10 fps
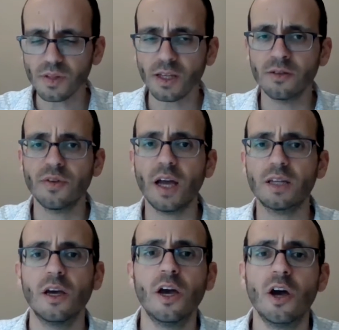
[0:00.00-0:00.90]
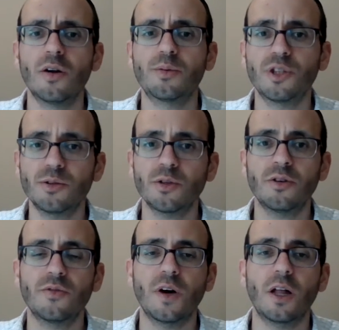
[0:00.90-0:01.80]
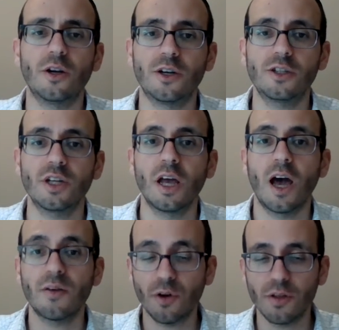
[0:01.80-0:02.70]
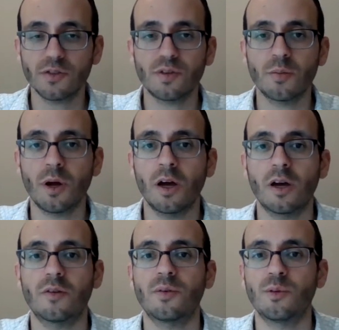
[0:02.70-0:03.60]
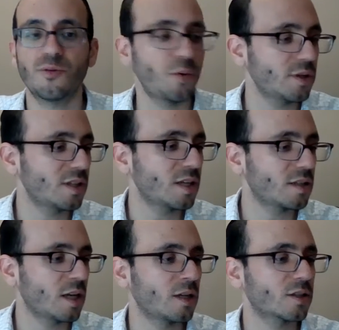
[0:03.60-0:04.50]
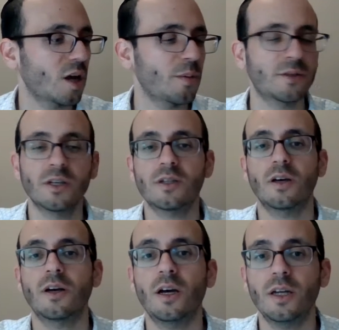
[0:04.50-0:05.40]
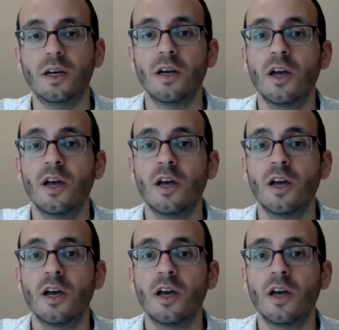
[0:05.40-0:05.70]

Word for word: In fact, Rav Shimshon Rafael Hirsch, I've heard this from, uh, from Rav Bernstein in his commentary to the Haggadah,